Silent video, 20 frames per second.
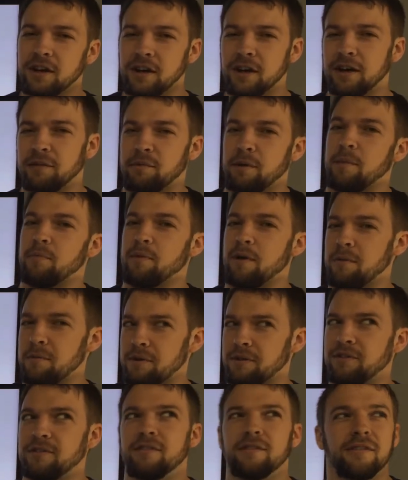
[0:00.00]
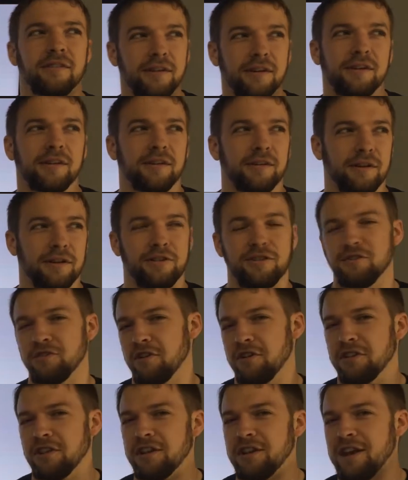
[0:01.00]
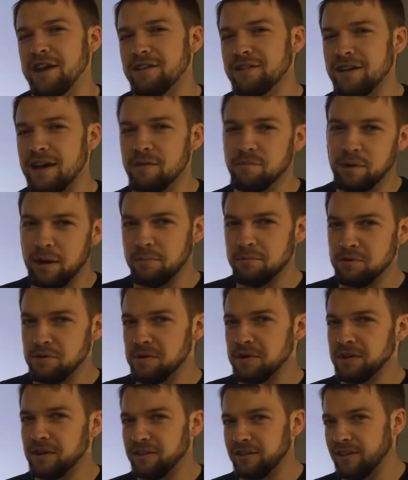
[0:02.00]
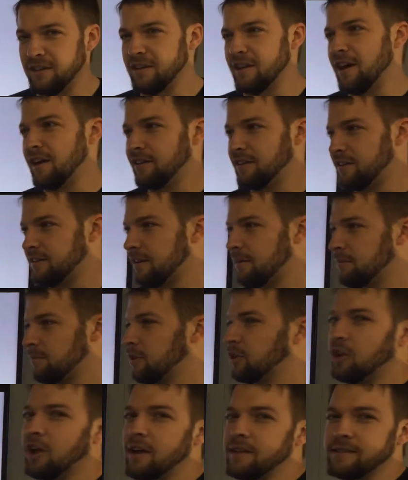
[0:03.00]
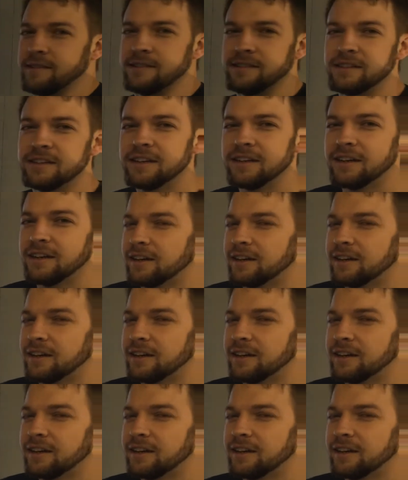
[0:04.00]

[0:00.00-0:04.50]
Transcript: but I promise it's during the daytime when I'm doing this and not in some closet.